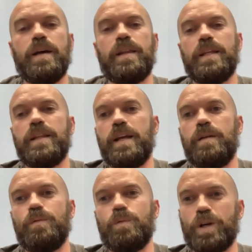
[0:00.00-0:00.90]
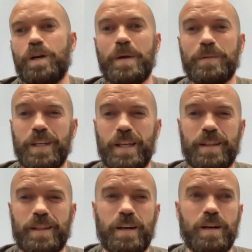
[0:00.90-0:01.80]
I think that we're going to be able to
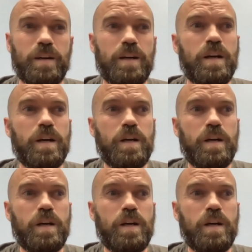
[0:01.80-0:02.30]
get there,